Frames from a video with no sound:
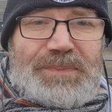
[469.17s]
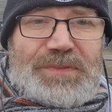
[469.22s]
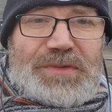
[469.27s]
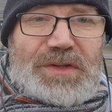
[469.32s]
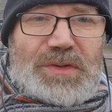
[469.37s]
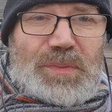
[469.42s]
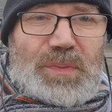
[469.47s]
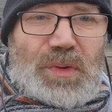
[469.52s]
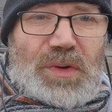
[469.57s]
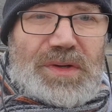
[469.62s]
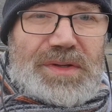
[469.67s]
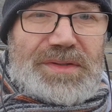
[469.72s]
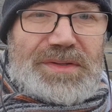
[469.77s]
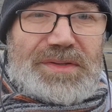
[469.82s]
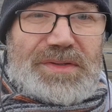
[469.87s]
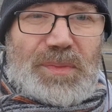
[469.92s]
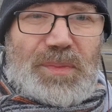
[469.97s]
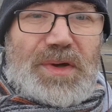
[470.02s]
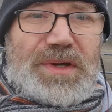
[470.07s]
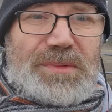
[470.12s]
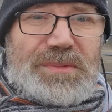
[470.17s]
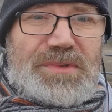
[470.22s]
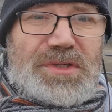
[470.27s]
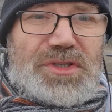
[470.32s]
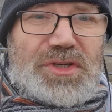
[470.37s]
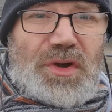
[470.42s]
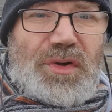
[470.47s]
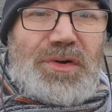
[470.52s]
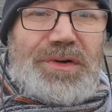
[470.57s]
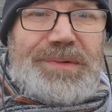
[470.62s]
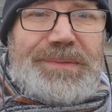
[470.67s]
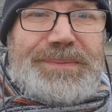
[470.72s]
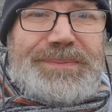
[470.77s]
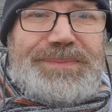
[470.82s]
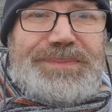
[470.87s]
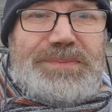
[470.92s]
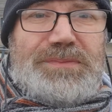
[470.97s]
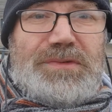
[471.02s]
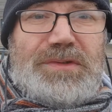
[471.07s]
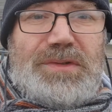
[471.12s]
that what the world saw
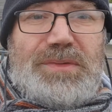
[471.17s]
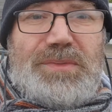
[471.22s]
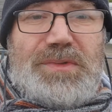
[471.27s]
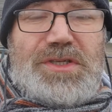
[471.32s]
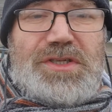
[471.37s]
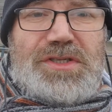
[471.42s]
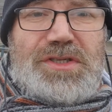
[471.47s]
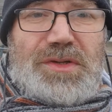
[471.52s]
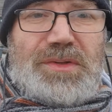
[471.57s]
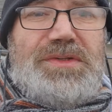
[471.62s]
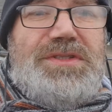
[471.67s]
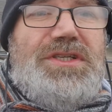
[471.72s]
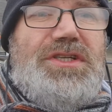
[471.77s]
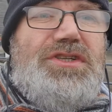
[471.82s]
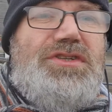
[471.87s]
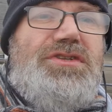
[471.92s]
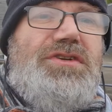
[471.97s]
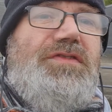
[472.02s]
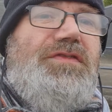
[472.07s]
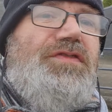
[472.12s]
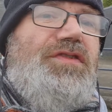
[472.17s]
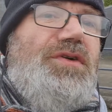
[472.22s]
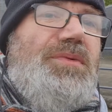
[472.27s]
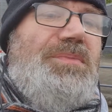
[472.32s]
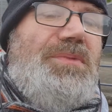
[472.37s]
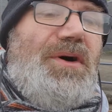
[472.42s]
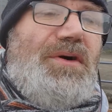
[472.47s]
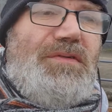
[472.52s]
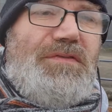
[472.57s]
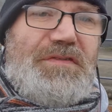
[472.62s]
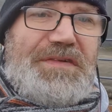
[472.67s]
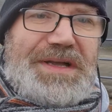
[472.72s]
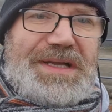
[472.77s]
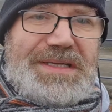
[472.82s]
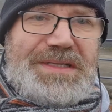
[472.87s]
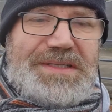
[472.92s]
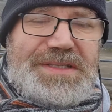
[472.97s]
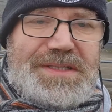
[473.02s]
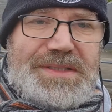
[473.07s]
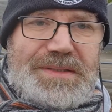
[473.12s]
was Scottish football
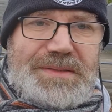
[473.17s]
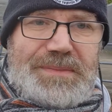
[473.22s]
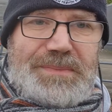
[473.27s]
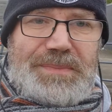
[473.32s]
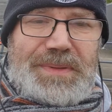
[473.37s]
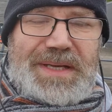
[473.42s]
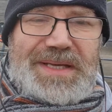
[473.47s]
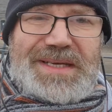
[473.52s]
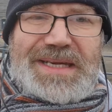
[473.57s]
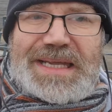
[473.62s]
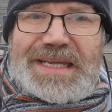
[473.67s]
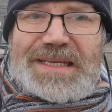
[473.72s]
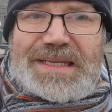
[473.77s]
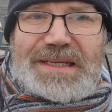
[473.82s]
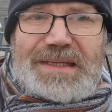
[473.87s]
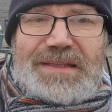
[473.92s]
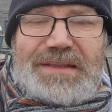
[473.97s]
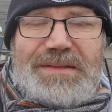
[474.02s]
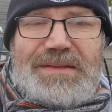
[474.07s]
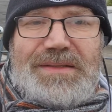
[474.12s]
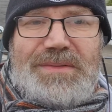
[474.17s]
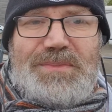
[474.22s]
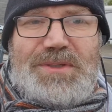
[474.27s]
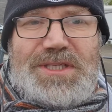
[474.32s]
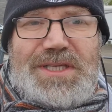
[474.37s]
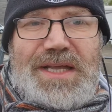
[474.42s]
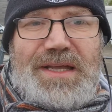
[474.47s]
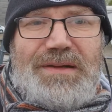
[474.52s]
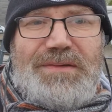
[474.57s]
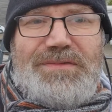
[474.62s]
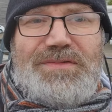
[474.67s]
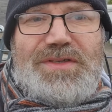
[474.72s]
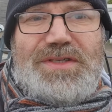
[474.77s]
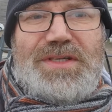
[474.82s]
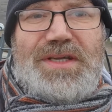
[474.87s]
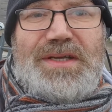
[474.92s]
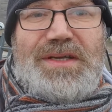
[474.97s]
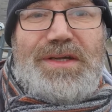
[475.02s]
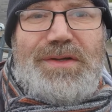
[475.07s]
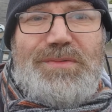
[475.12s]
fans parading themselves
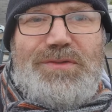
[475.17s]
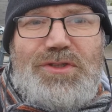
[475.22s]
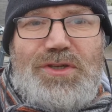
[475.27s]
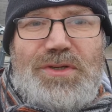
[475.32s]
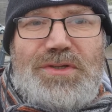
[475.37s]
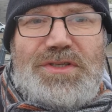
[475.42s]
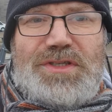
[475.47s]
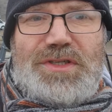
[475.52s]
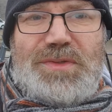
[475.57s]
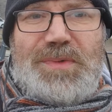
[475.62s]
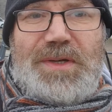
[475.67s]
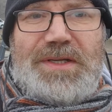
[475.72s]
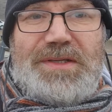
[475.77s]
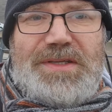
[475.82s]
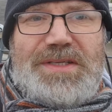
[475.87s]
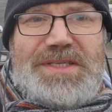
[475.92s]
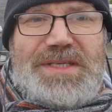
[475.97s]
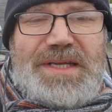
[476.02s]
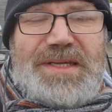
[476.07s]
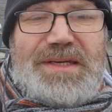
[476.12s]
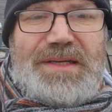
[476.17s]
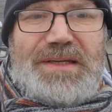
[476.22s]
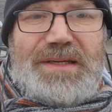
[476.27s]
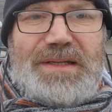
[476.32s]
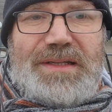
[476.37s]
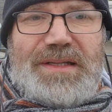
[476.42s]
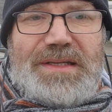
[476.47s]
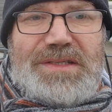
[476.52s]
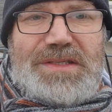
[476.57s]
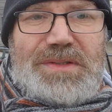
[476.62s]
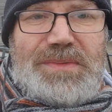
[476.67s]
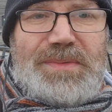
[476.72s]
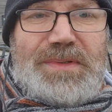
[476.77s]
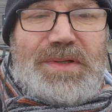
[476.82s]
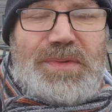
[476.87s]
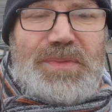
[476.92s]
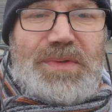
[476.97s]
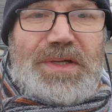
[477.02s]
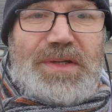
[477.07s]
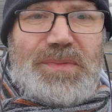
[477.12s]
around George Square in the centre of Glasgow in
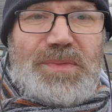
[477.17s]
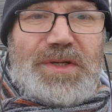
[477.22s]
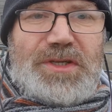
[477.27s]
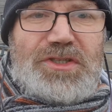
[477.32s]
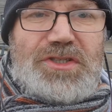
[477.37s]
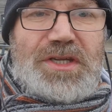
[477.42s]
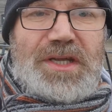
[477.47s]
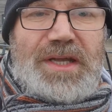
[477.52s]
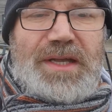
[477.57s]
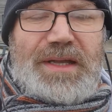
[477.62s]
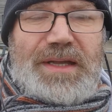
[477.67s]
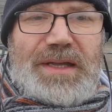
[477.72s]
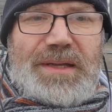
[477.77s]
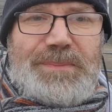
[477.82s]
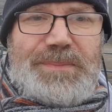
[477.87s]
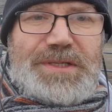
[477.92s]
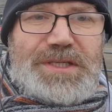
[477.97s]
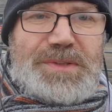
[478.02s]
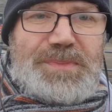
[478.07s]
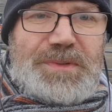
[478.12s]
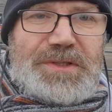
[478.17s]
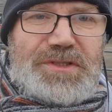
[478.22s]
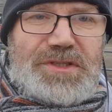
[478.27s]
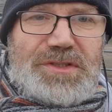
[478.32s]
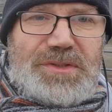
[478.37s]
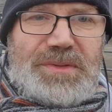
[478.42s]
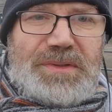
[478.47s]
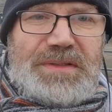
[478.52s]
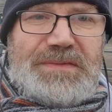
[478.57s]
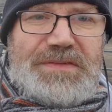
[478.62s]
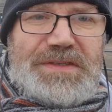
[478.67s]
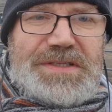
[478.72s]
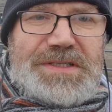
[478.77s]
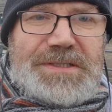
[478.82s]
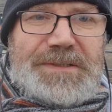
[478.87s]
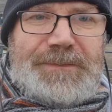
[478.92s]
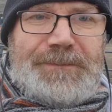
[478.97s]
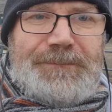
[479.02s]
a way in which it besmirched all of us.